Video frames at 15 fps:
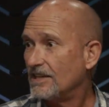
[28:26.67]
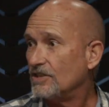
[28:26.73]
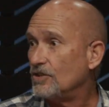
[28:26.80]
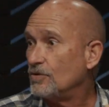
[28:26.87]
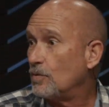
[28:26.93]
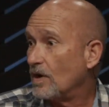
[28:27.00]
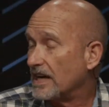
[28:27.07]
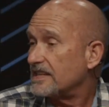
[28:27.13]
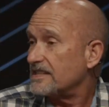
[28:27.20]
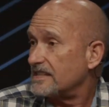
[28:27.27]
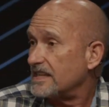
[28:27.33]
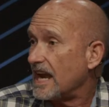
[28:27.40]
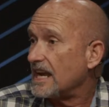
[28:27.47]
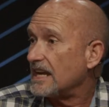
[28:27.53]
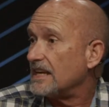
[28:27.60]
you want to
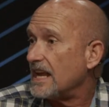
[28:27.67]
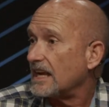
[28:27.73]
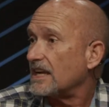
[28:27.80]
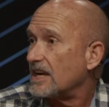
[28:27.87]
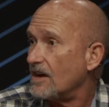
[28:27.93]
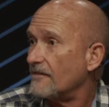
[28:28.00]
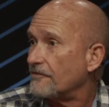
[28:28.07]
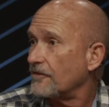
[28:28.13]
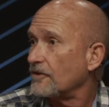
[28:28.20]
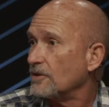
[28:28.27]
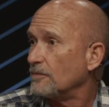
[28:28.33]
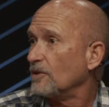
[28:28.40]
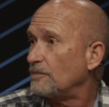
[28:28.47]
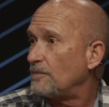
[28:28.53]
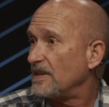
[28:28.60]
stay in that
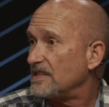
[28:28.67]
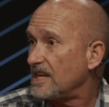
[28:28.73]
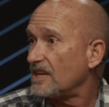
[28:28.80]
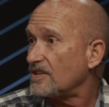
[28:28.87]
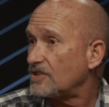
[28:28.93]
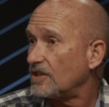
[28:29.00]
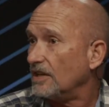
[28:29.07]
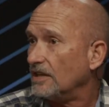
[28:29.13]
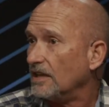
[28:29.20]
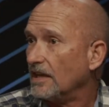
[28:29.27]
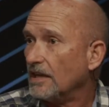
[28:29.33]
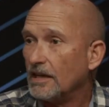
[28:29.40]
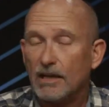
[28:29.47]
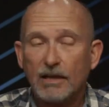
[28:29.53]
comfortable position,